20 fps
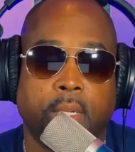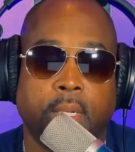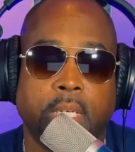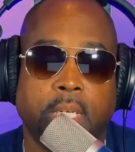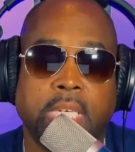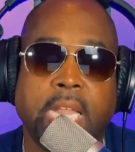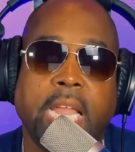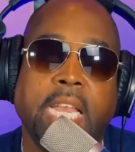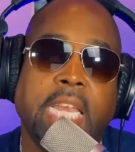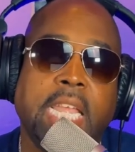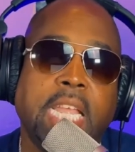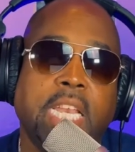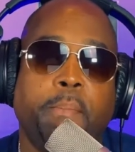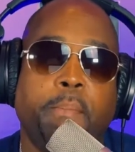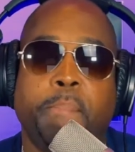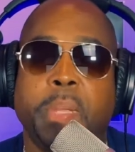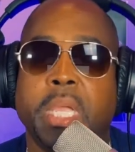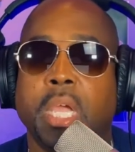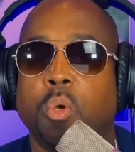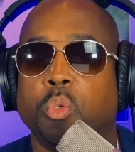They need to
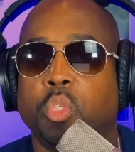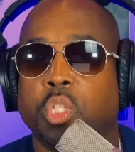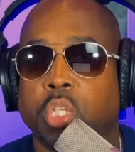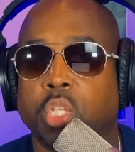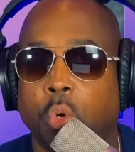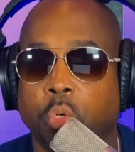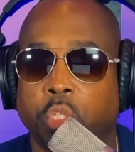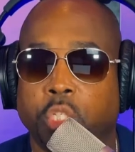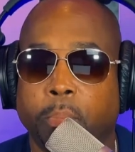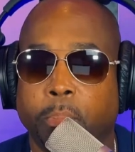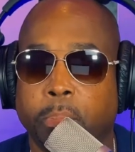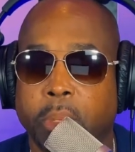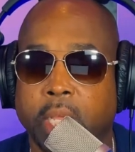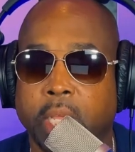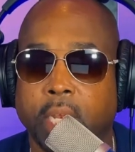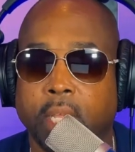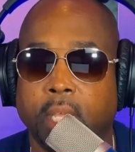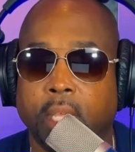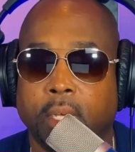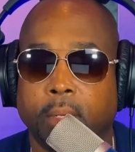be on social
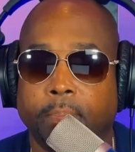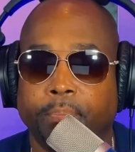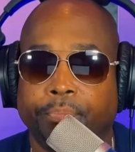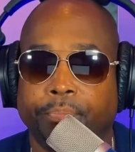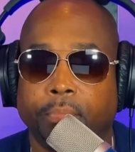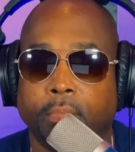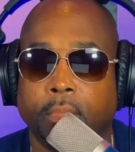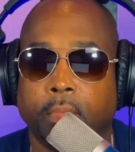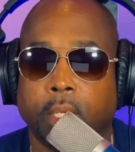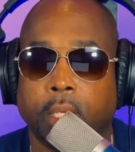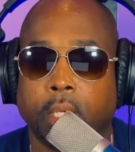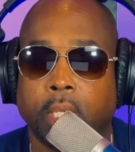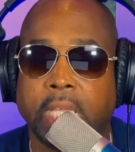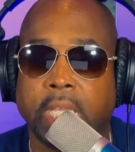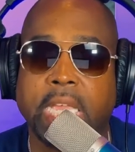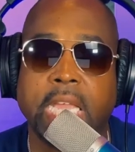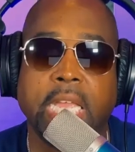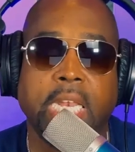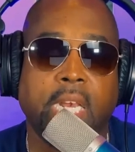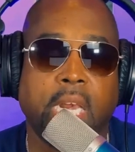media,
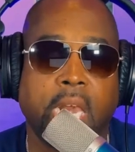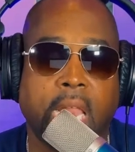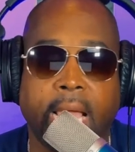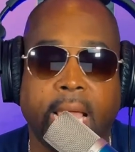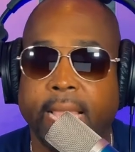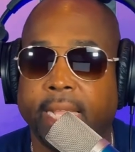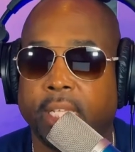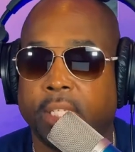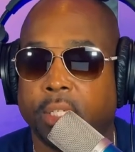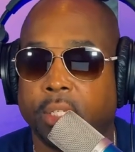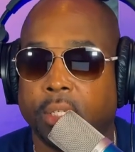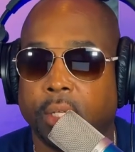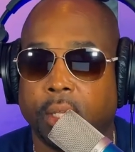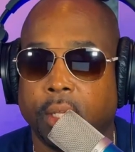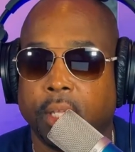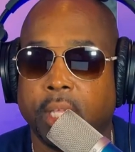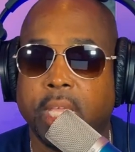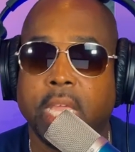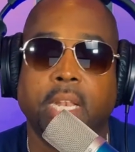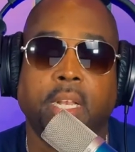getting likes,
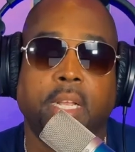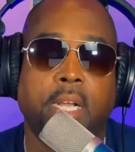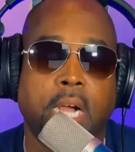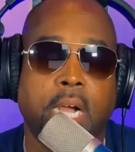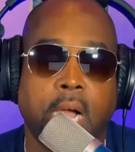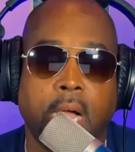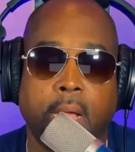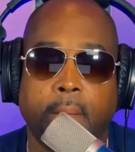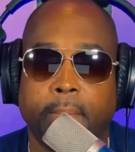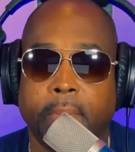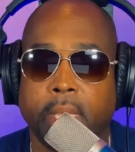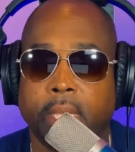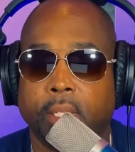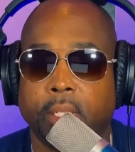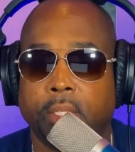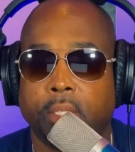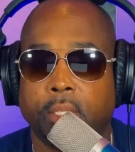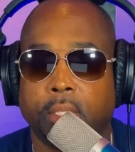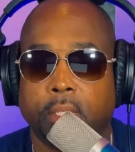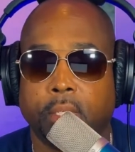getting
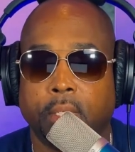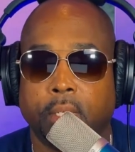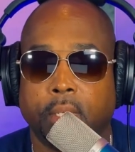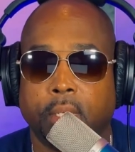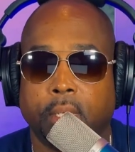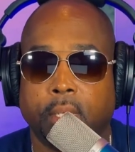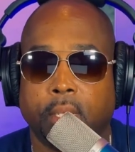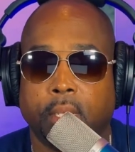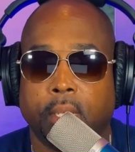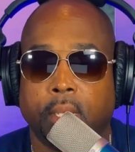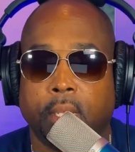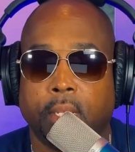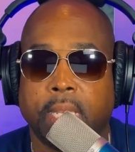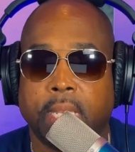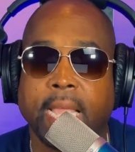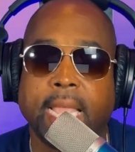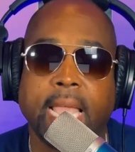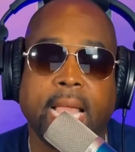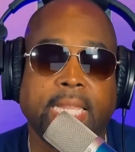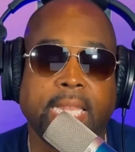comments.
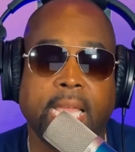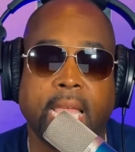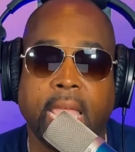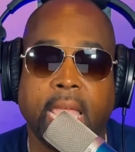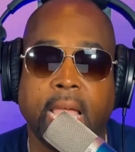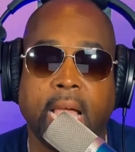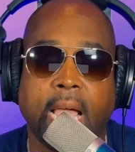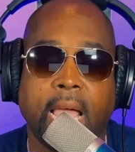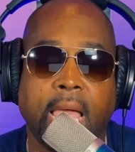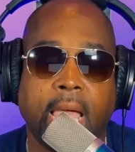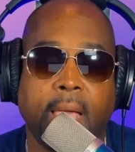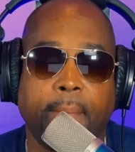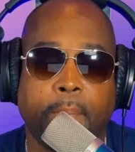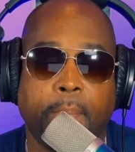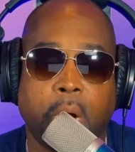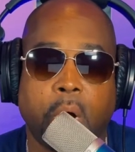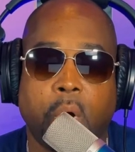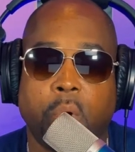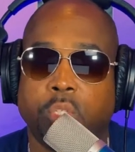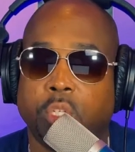They got to have
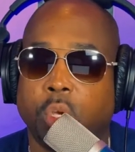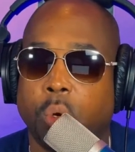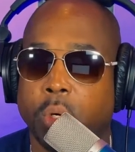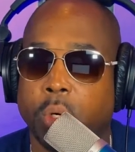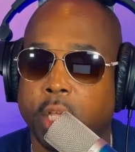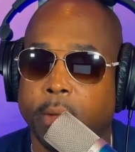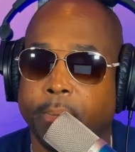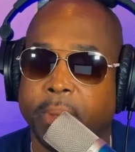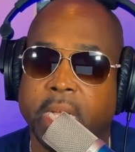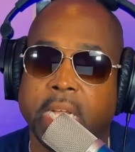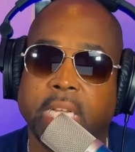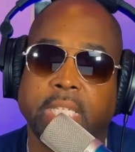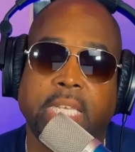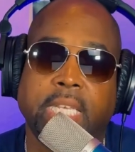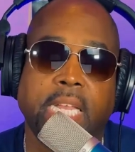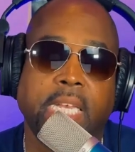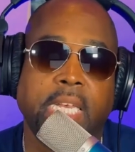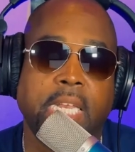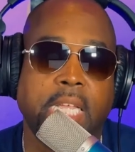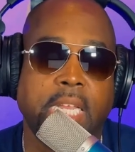eyeballs on them because
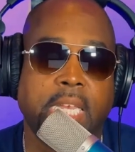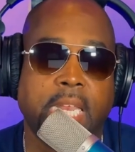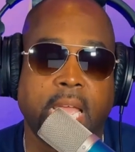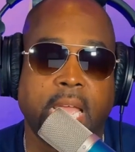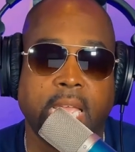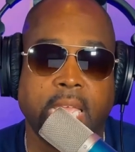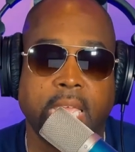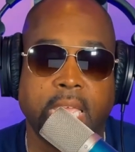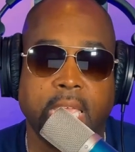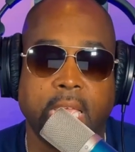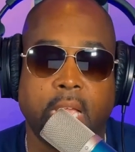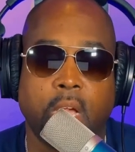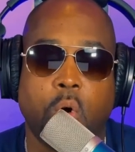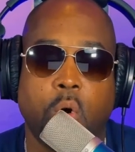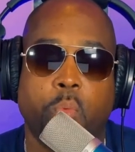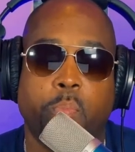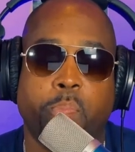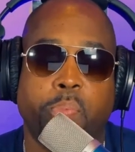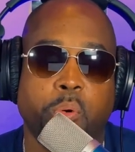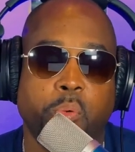they need that
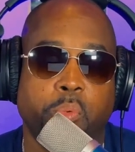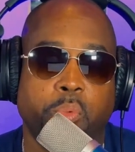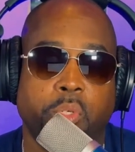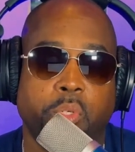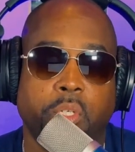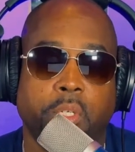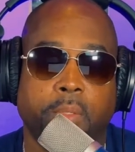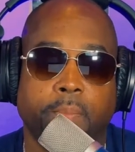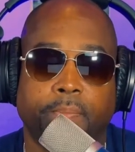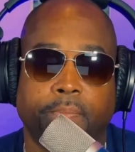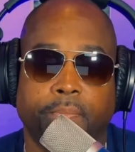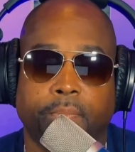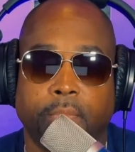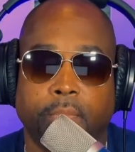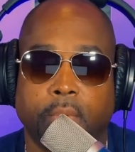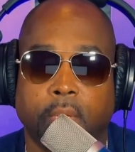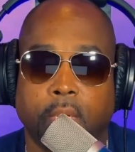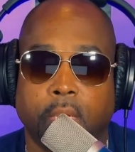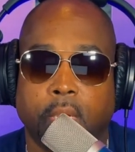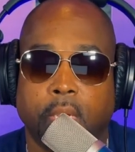ego boost.
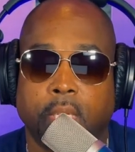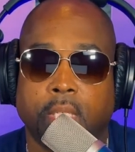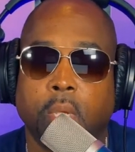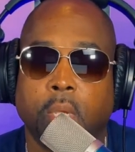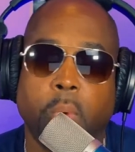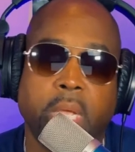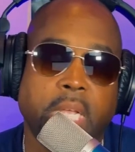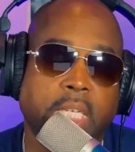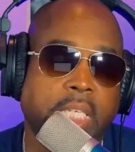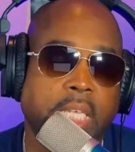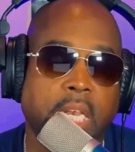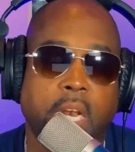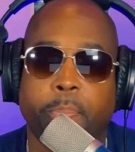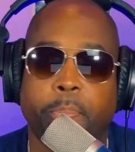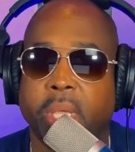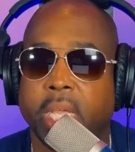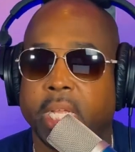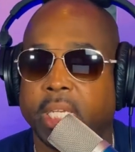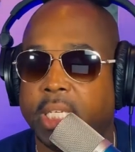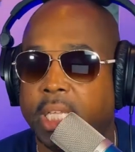See, we can sit up
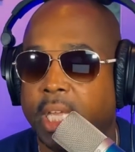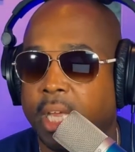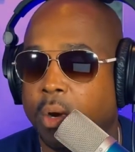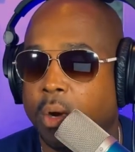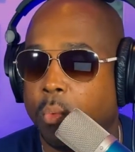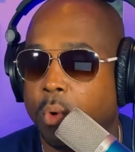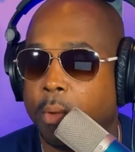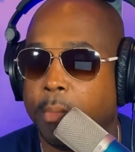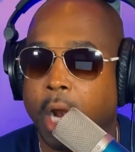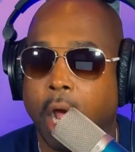here and tell women